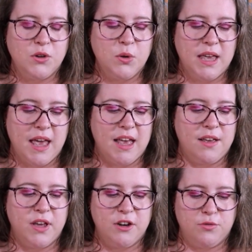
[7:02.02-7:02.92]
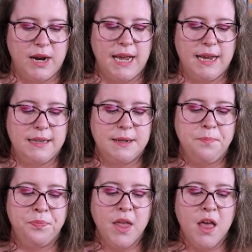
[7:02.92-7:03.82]
into a cave and wrecked.
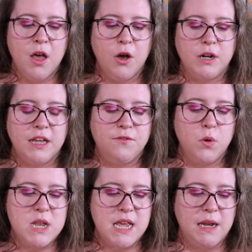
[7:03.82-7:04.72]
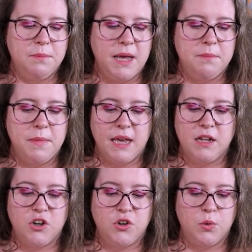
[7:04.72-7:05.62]
Only 14 men make
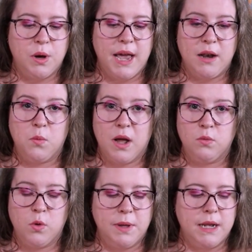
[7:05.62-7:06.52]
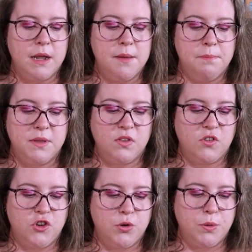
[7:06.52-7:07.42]
it ashore, and one woman,
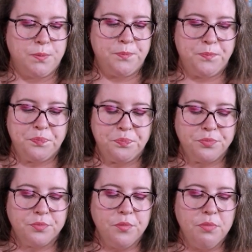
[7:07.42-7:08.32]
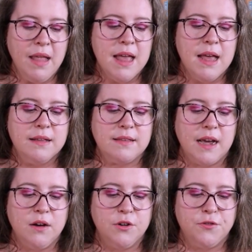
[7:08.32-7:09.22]
Mrs. Jewel.
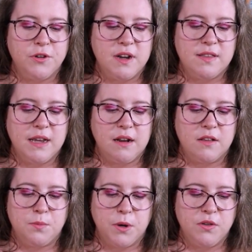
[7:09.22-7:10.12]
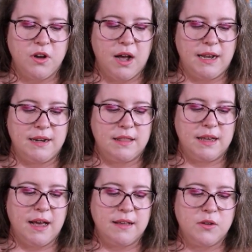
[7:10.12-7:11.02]
Stuck on a freezing and exposed island, the
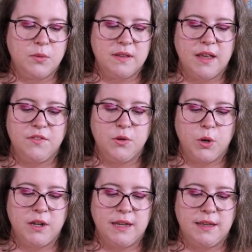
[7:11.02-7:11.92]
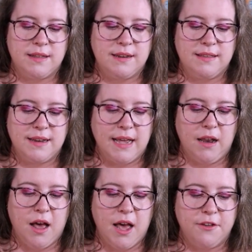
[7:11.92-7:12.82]
castaways have to work together to stay
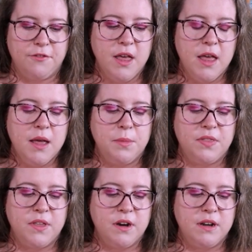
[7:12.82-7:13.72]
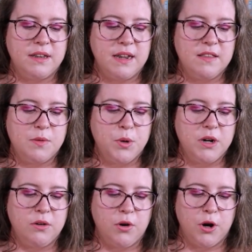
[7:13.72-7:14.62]
alive, but they're a
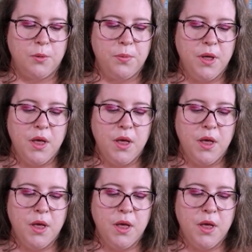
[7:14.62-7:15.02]
desperate group,